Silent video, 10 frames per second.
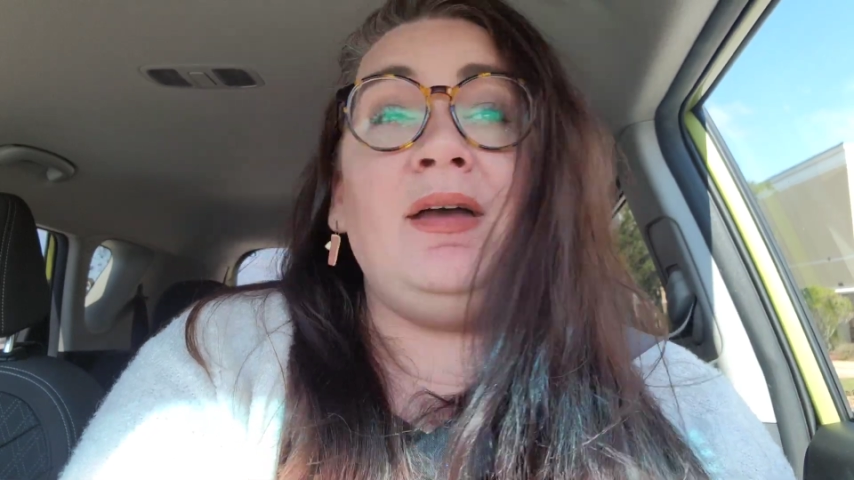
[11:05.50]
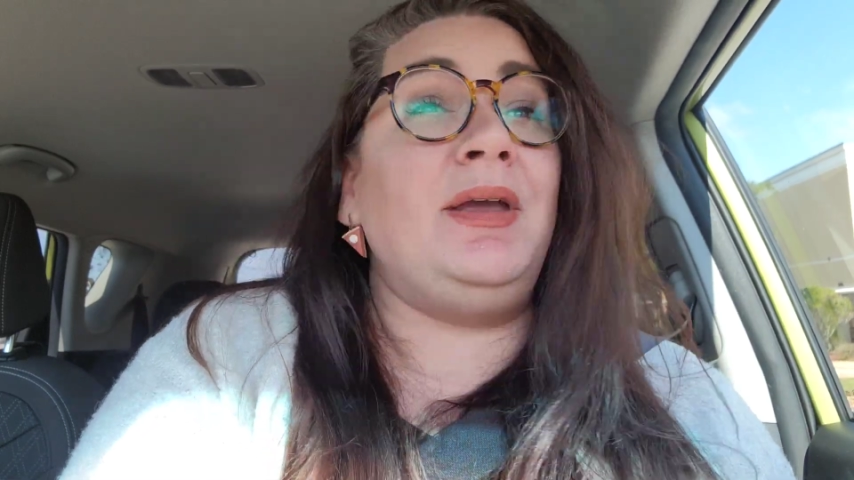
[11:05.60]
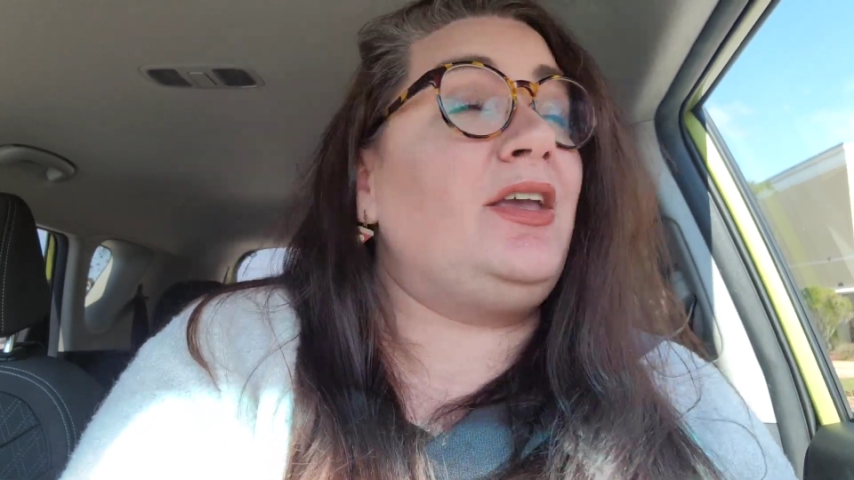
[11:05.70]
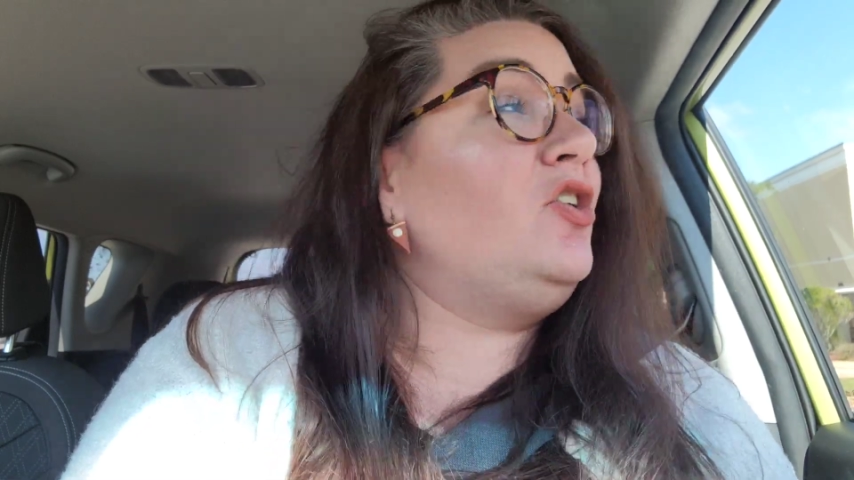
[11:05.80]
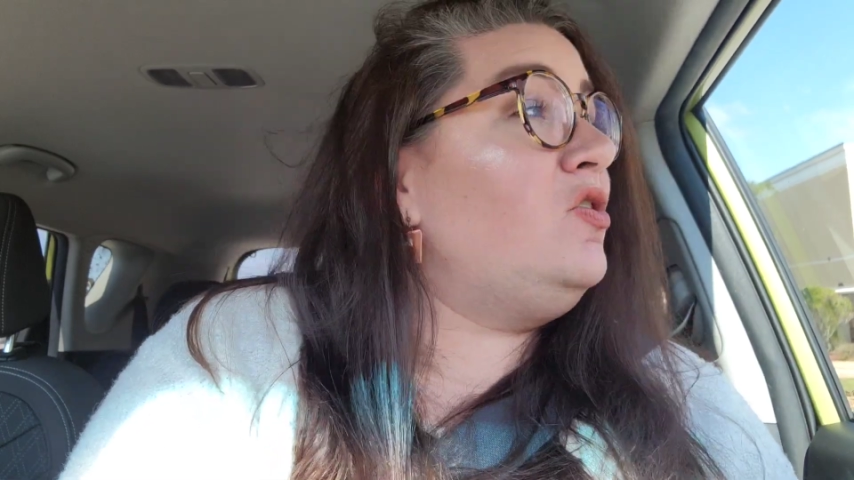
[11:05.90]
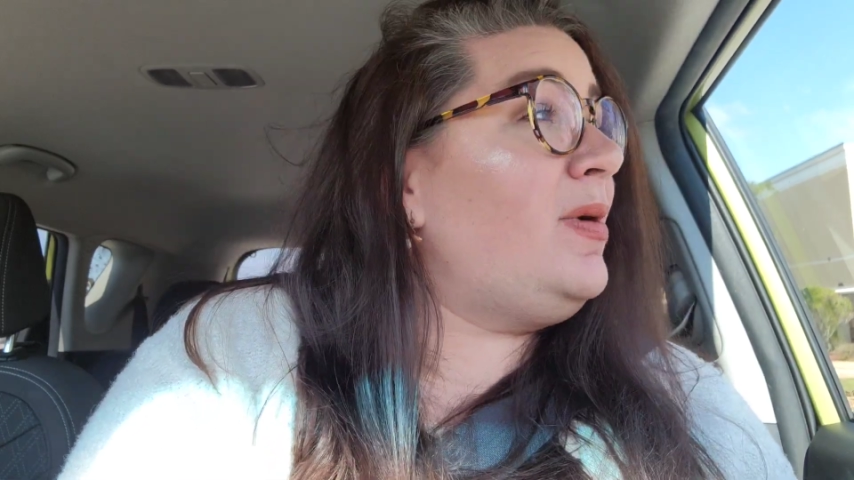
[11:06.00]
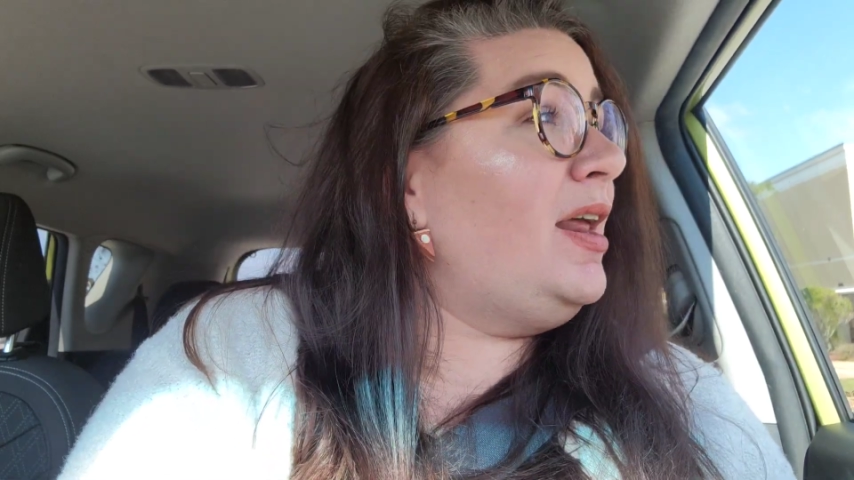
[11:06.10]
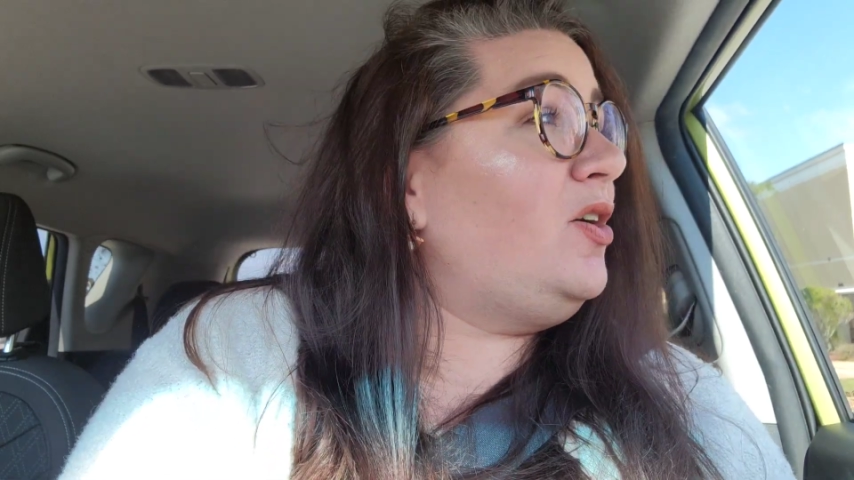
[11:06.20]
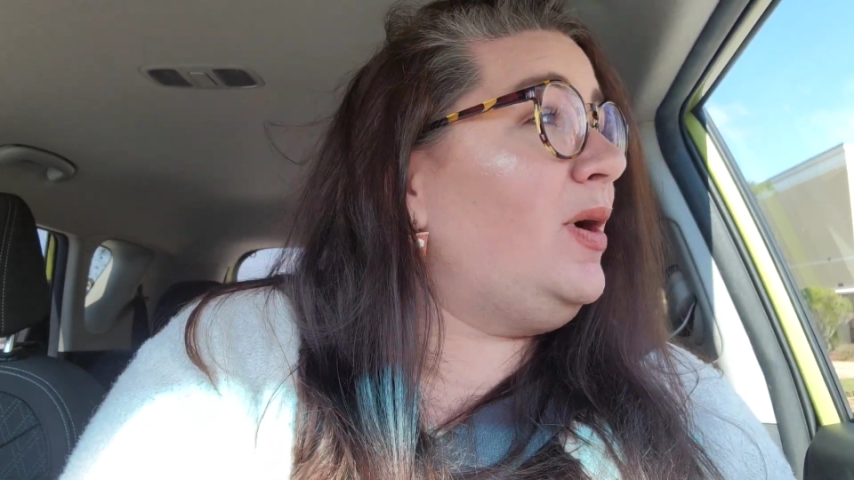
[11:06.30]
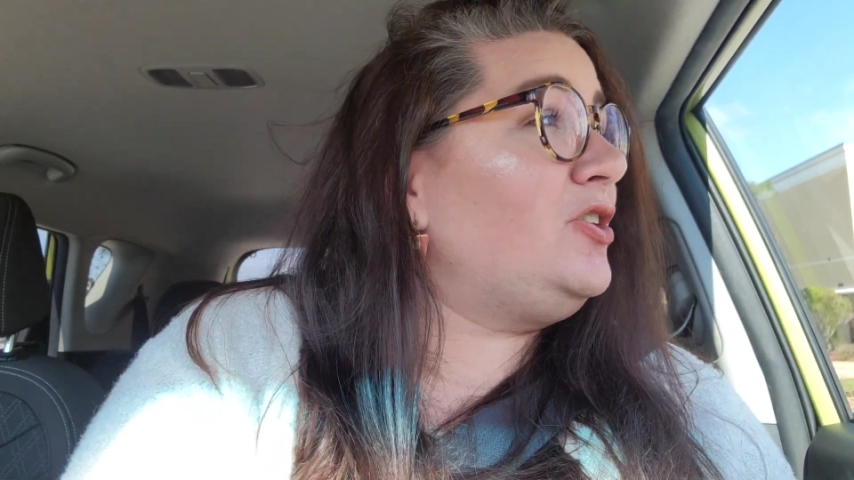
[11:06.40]
I mean, who am
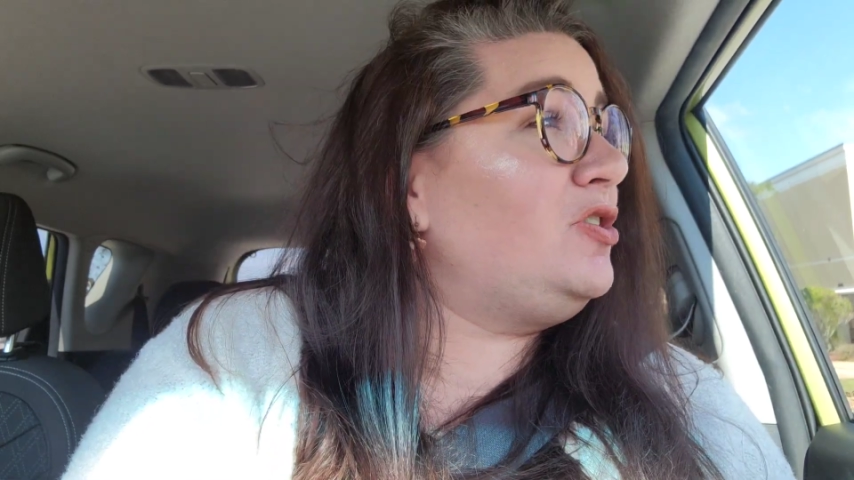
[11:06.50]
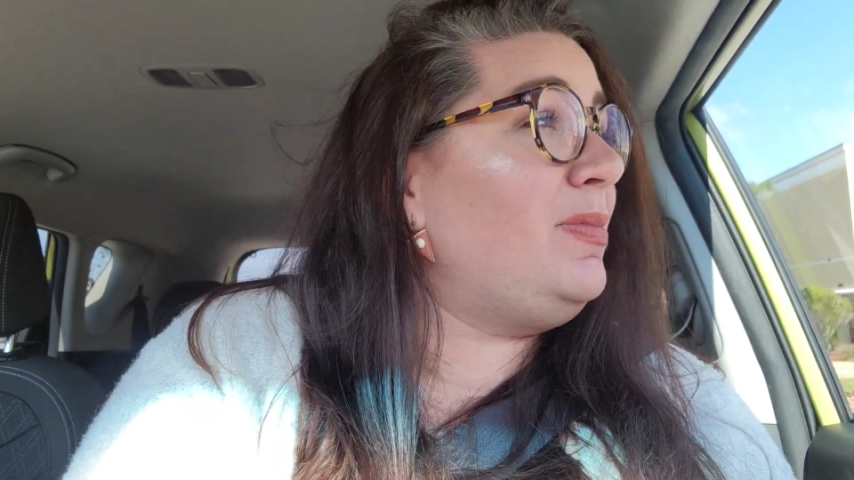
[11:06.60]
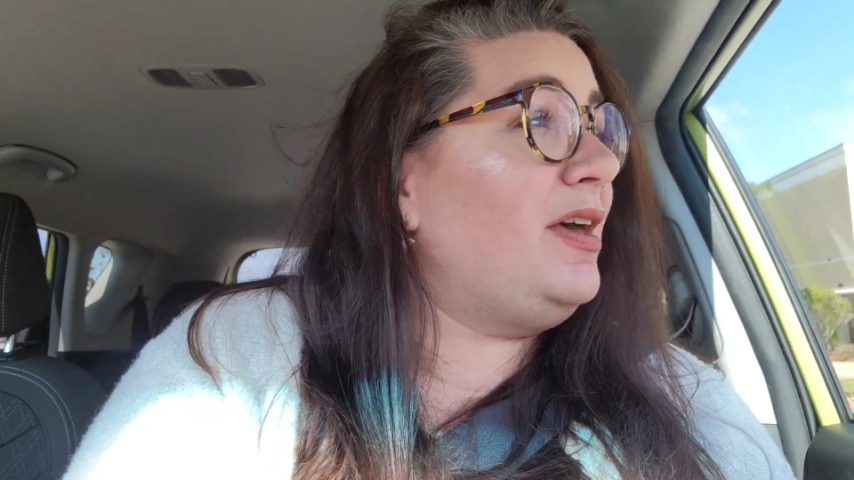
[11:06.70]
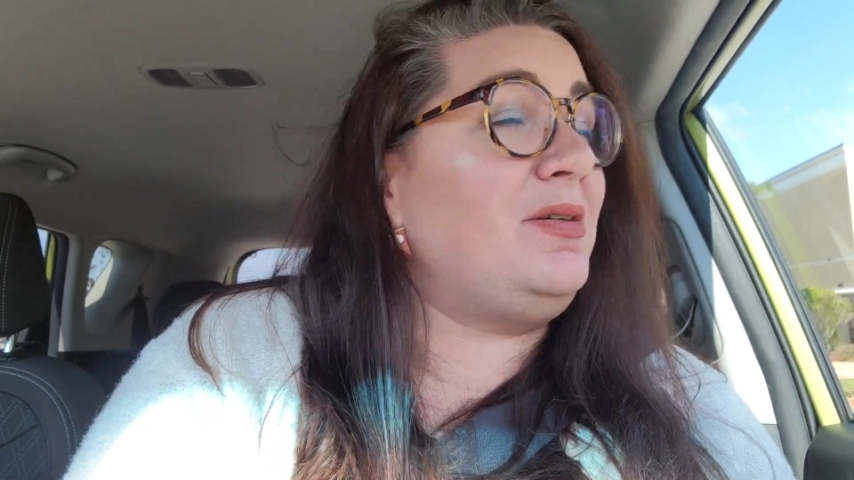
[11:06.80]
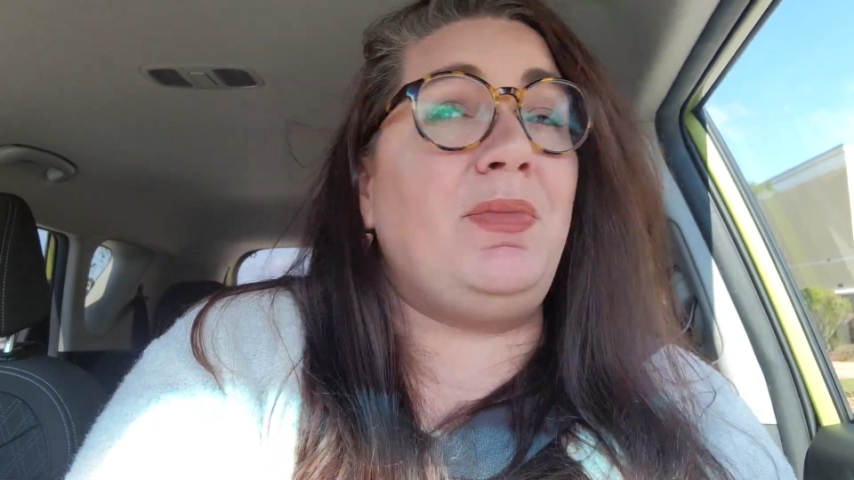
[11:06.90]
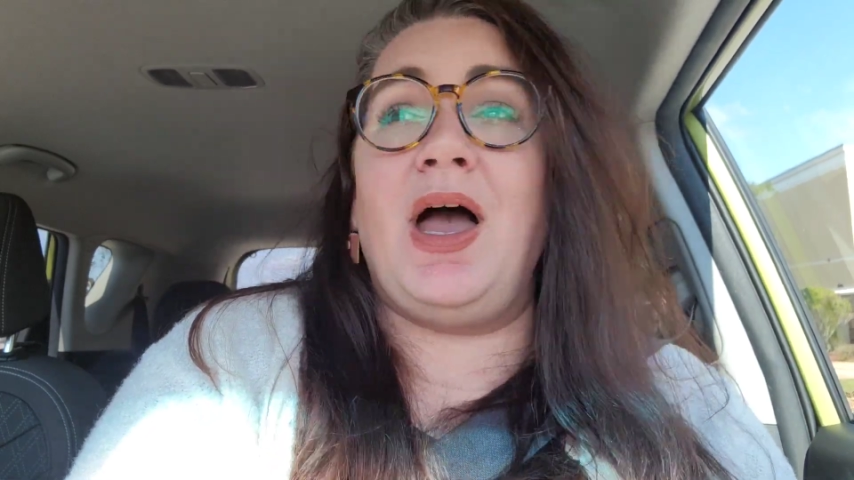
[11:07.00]
I to question Bath